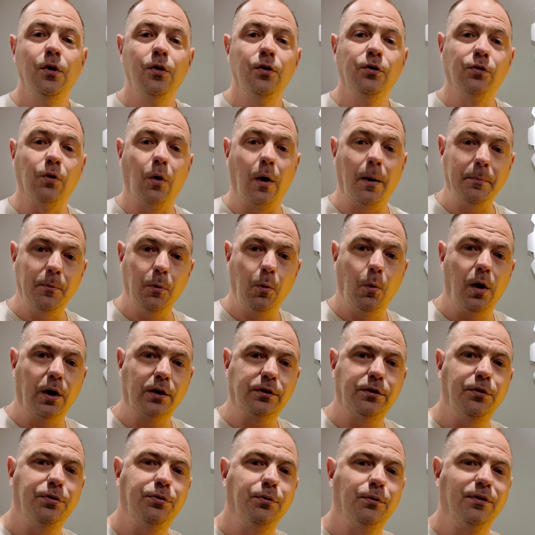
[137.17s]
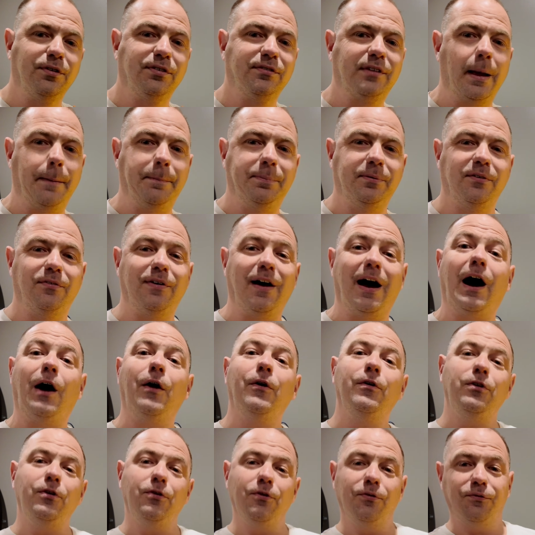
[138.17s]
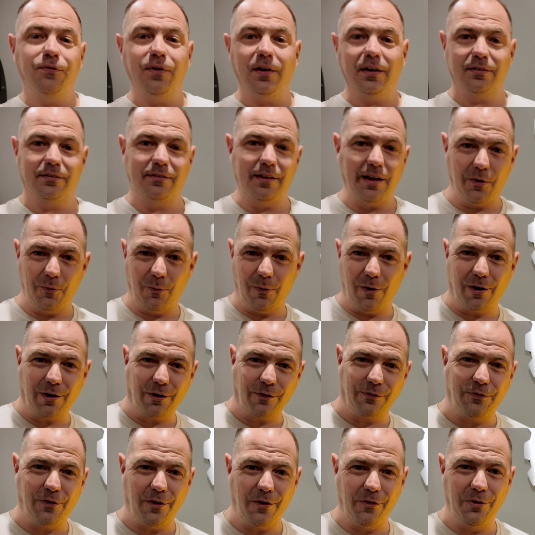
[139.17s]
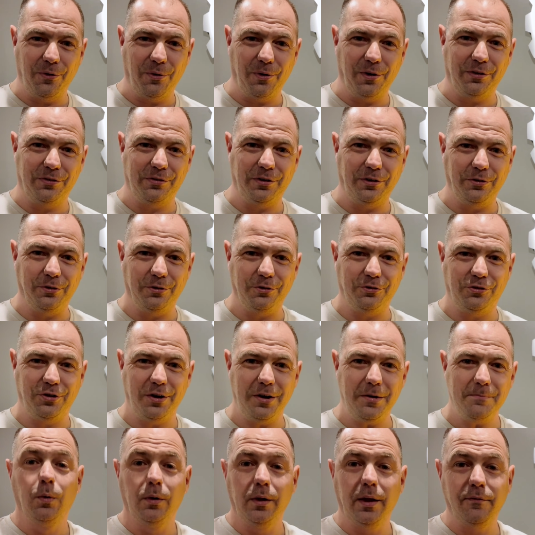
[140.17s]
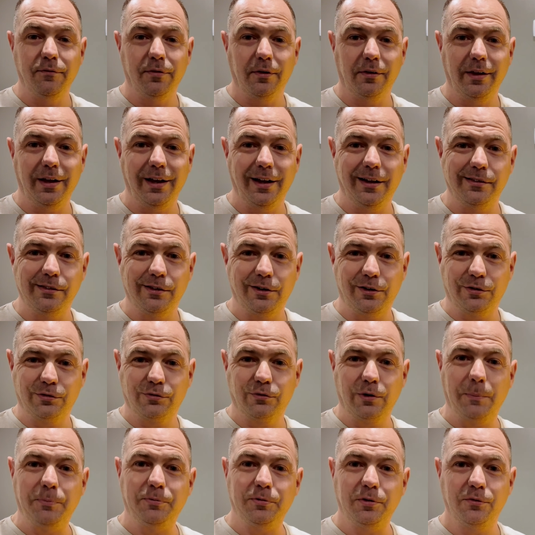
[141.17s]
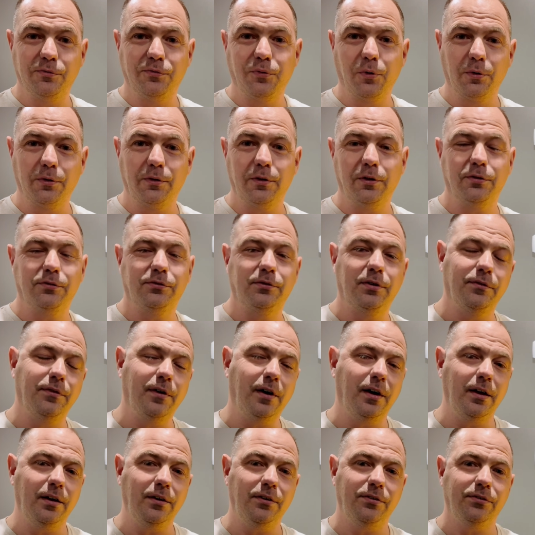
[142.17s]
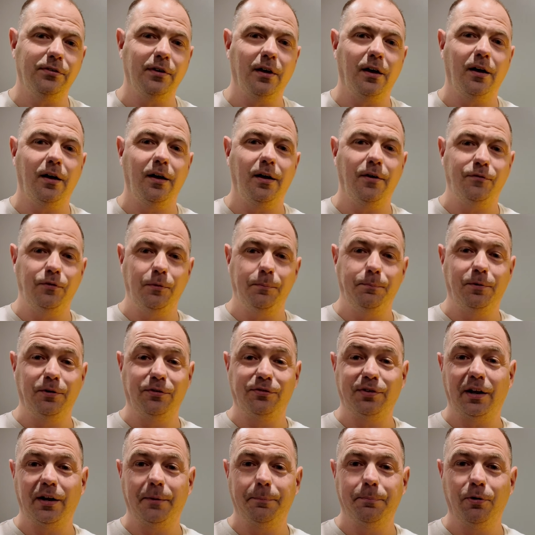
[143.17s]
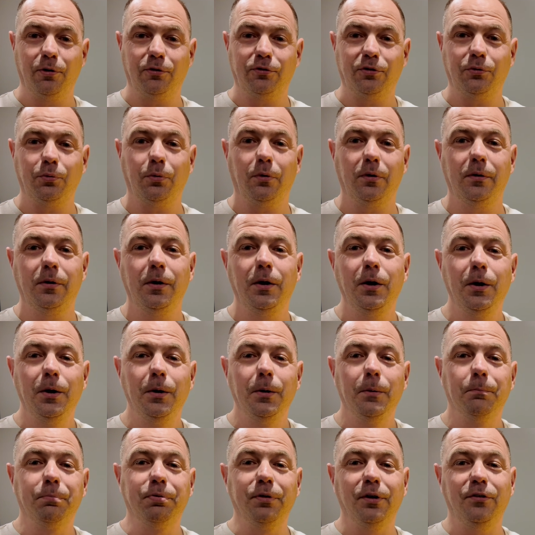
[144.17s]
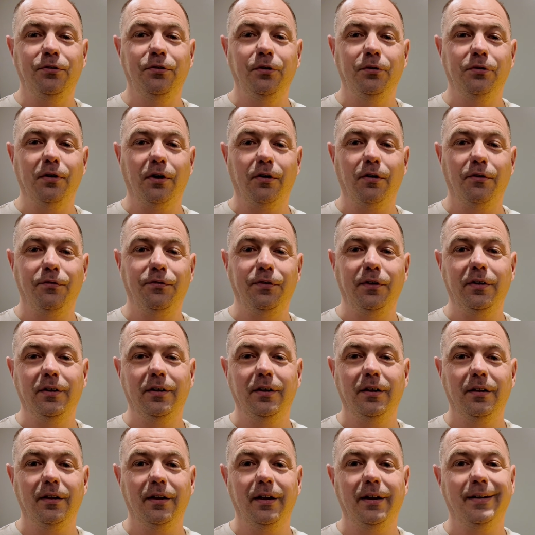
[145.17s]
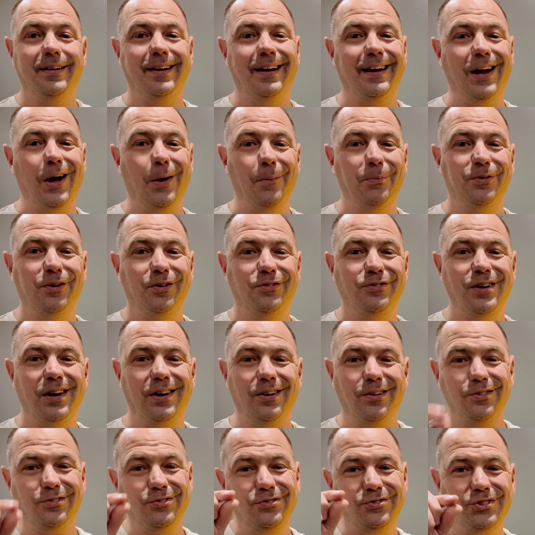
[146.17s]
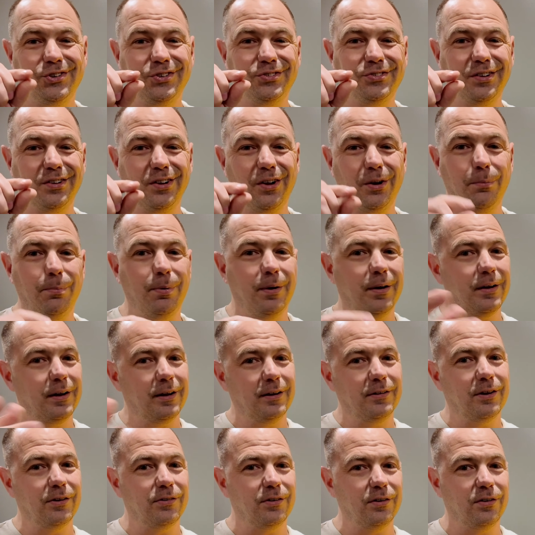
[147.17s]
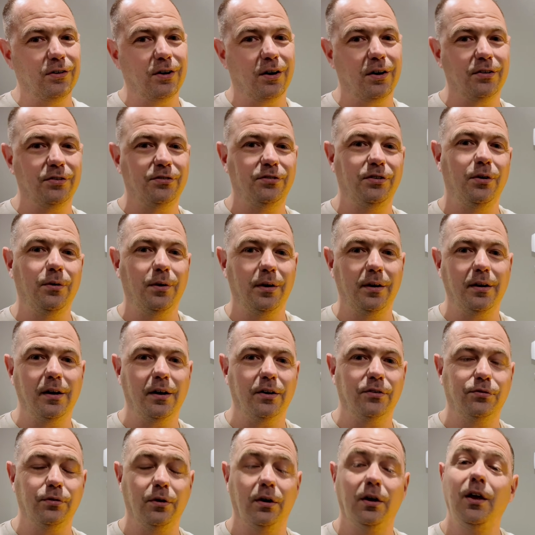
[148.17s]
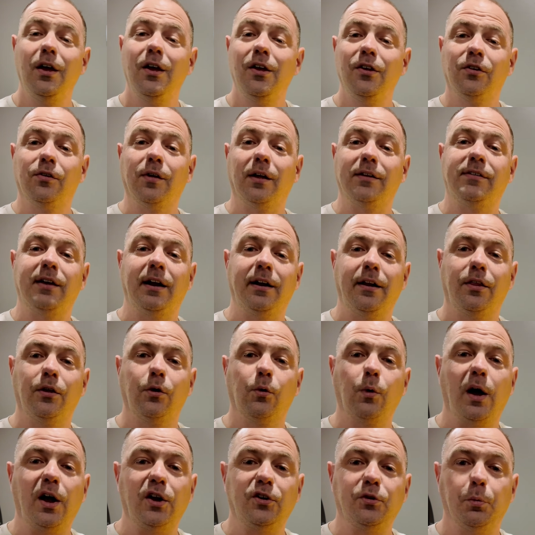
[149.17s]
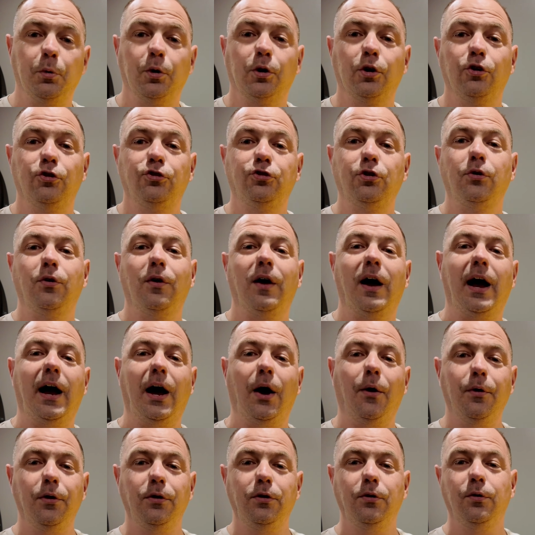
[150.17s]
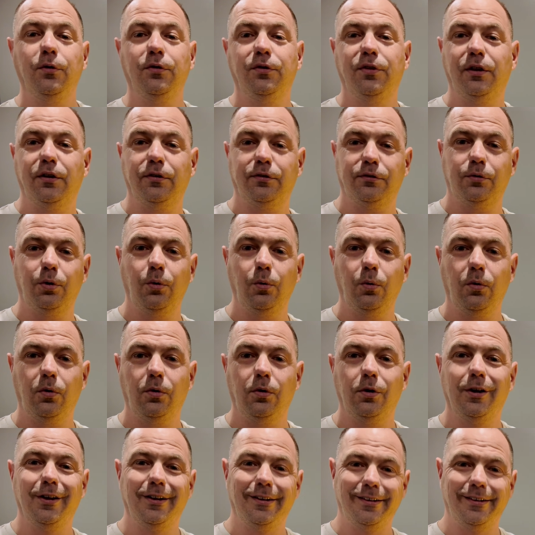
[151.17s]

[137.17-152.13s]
So I'm going to walk you through the steps of how do you fix that waterfall noise in your Jeep. We'll leave a link in the description for this device. If you decide to purchase one, please use our affiliate link. It helps the channel just a little bit and doesn't cost you any extra. So let's head to the garage and we're going to show you how to use this tool